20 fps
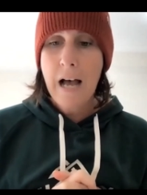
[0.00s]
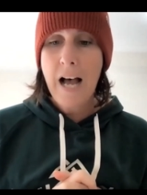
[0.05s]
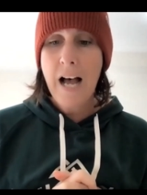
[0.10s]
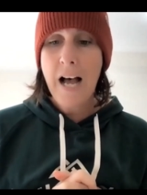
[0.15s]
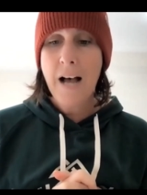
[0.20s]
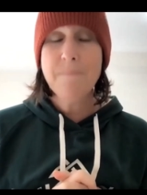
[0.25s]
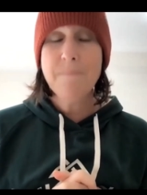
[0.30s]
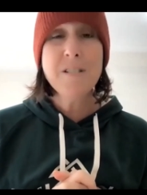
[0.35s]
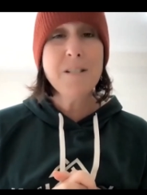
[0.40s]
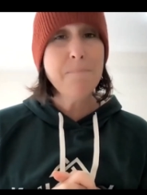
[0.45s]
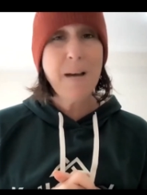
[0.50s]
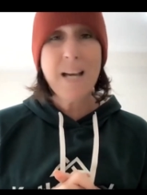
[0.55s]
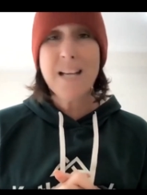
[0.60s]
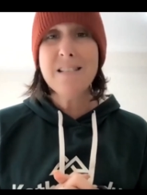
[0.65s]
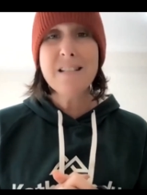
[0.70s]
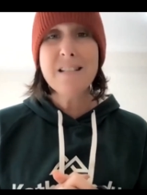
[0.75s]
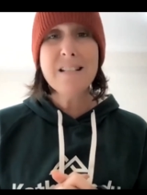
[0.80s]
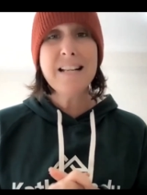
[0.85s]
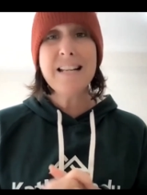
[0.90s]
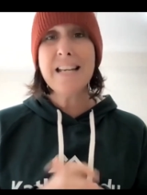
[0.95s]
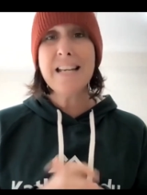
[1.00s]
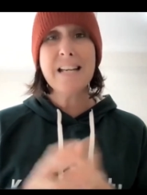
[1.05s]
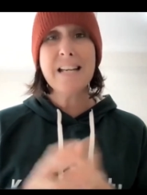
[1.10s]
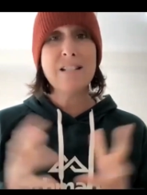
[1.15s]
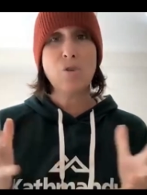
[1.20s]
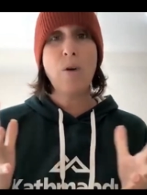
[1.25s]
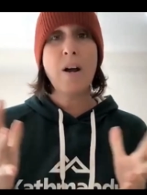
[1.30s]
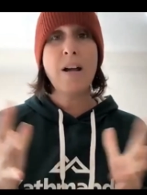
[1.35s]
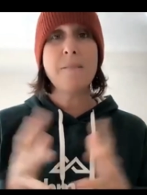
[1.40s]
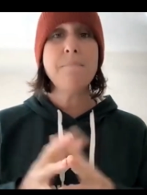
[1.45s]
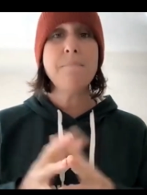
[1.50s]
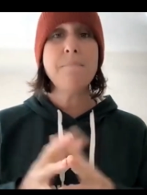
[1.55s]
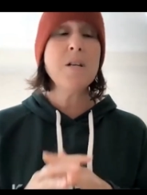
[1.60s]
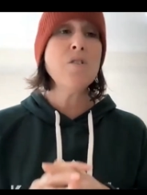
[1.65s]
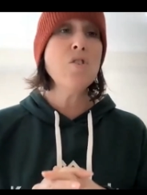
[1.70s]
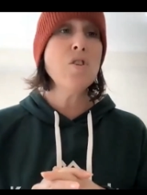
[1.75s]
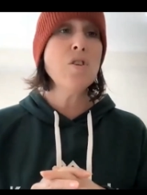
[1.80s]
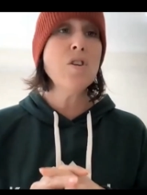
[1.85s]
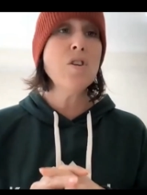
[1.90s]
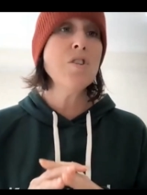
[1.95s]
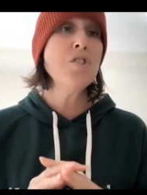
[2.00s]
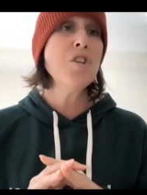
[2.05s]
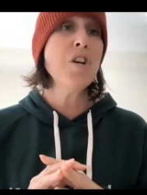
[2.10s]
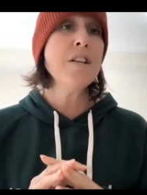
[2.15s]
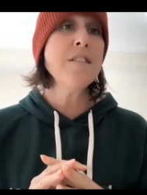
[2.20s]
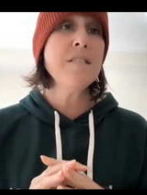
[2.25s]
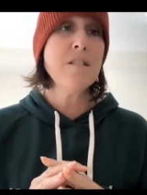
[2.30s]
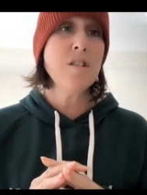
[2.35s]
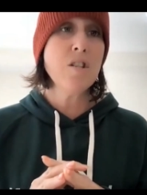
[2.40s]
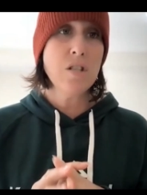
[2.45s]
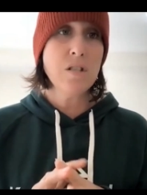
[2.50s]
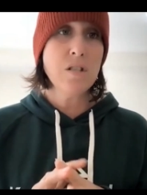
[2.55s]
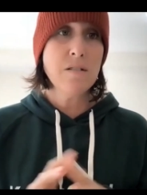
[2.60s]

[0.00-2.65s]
So basically, it's great because you can just